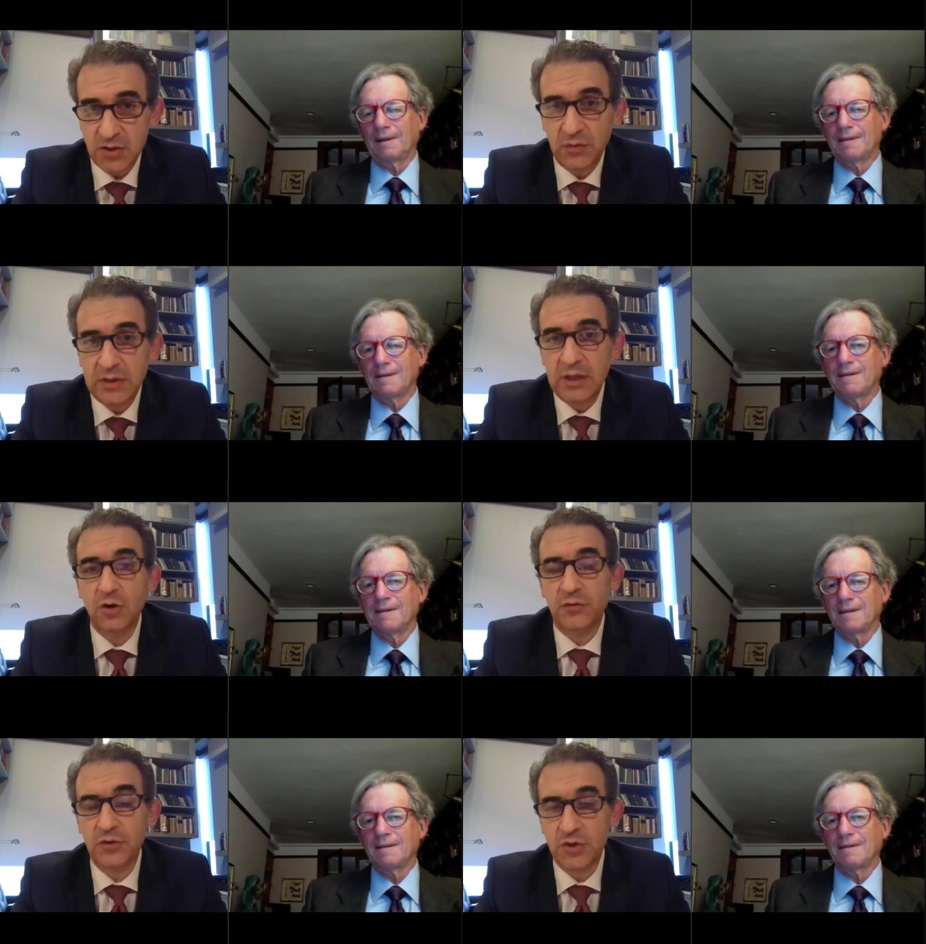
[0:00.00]
Speaker 1: So when they
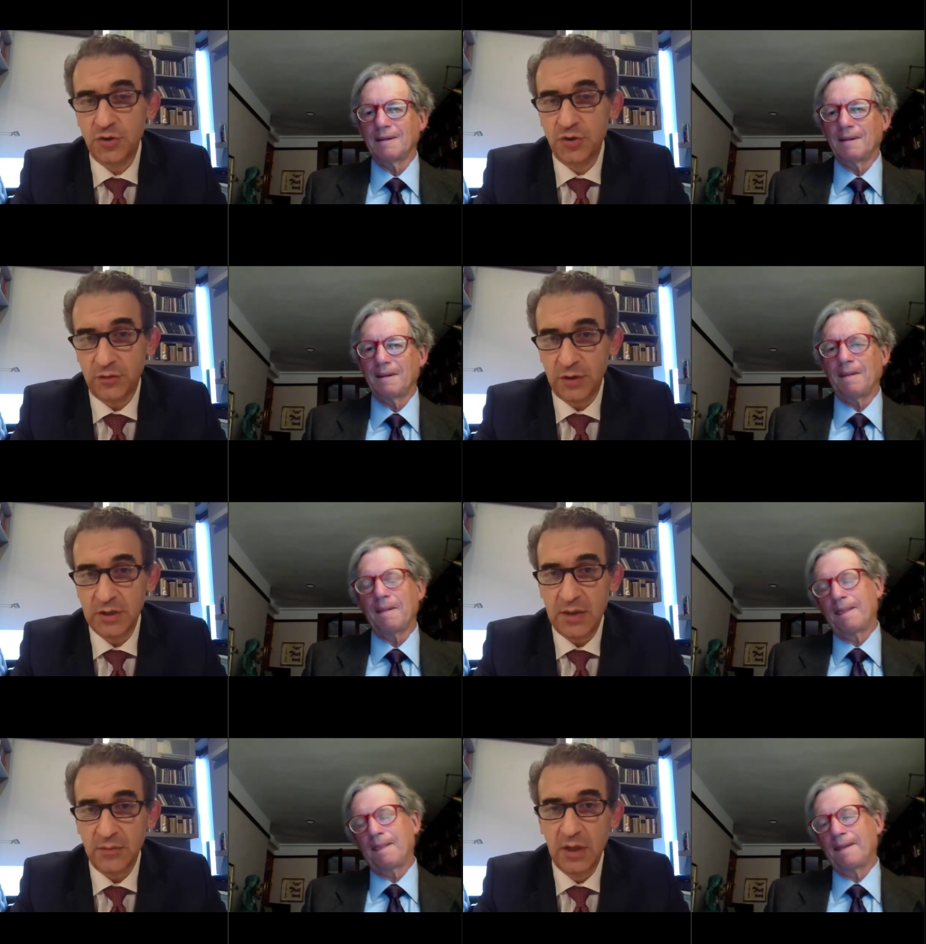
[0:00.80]
go for surgery, for
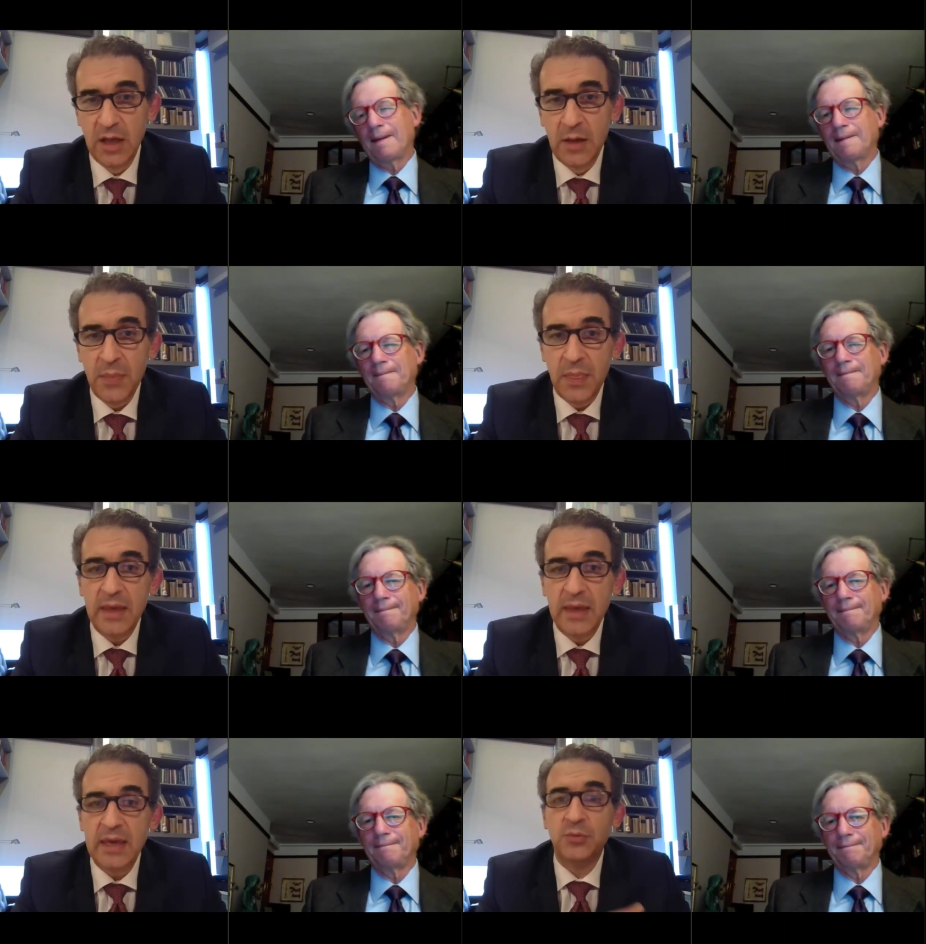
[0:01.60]
example,
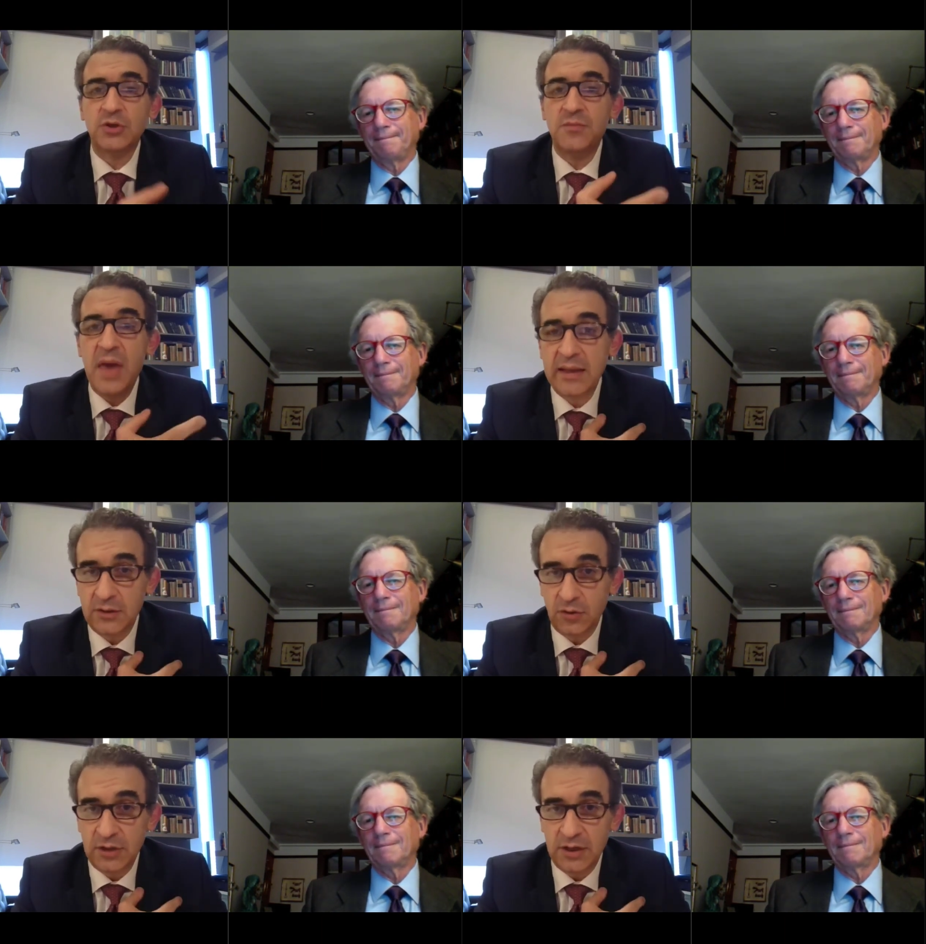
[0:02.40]
they can put a magnet on